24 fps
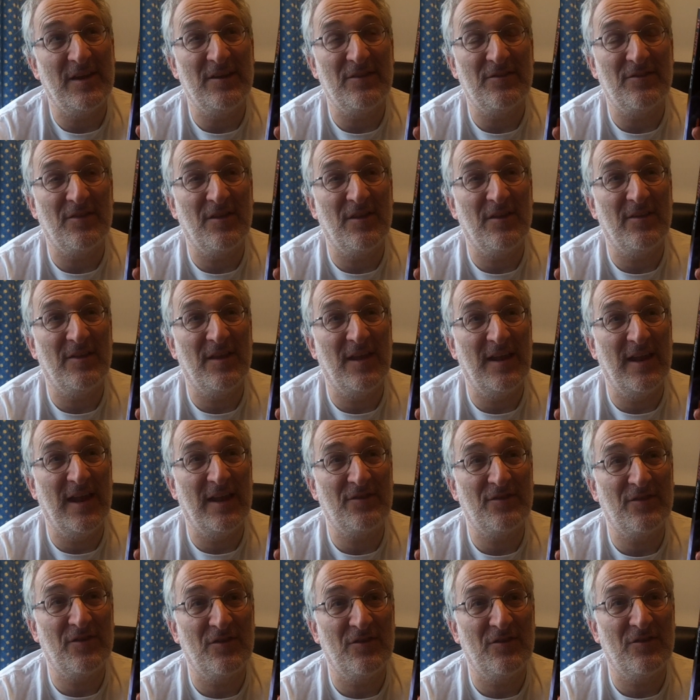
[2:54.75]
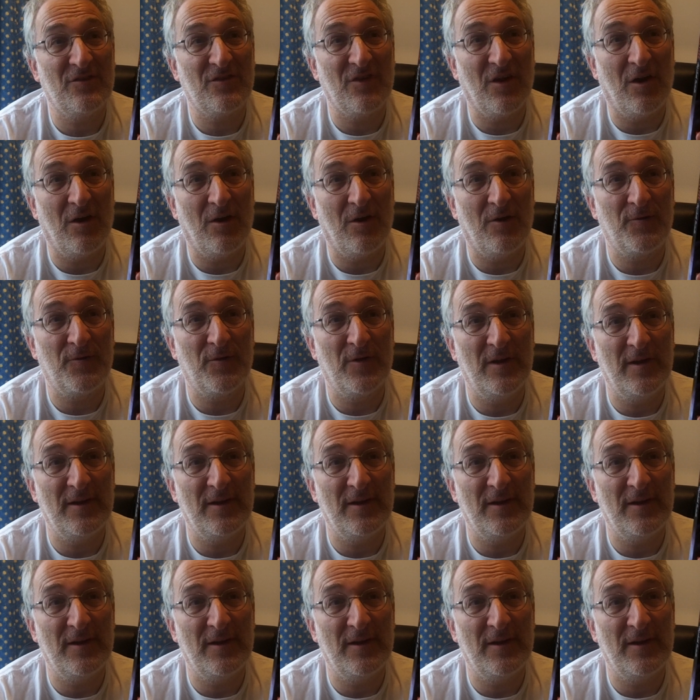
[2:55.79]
is that the lessons are for